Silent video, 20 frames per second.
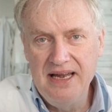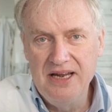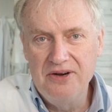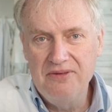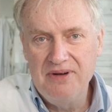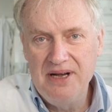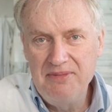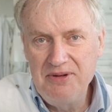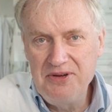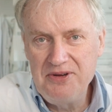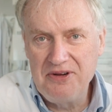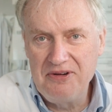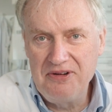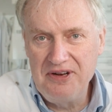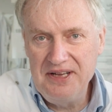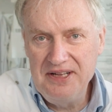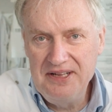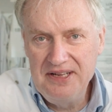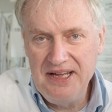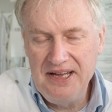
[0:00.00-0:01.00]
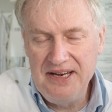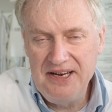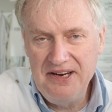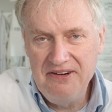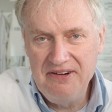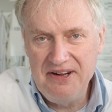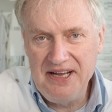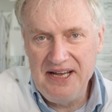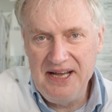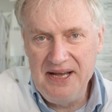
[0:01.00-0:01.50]
Hello, I'm Luke O'Neill, and
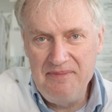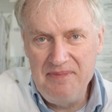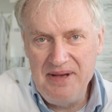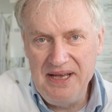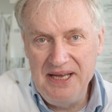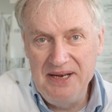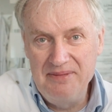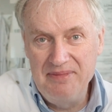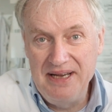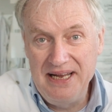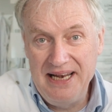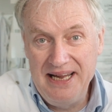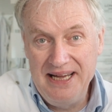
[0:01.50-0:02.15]
here I am in my